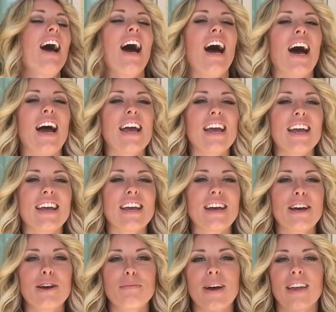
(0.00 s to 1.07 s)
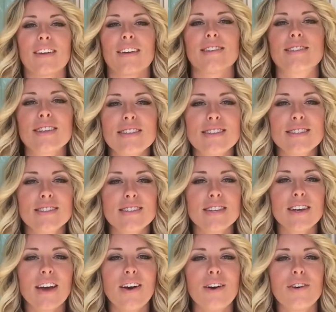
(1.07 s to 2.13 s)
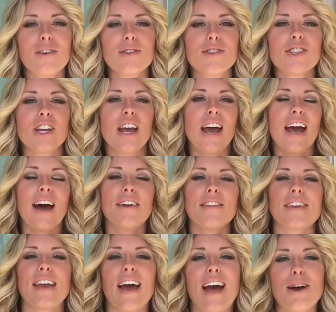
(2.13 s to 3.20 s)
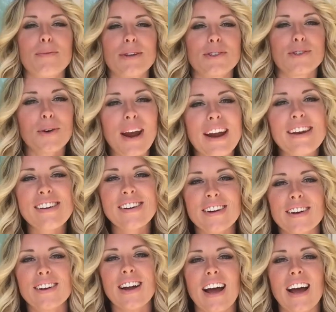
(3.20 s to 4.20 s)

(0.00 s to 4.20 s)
I am a consistency coach, healthy habit trainer.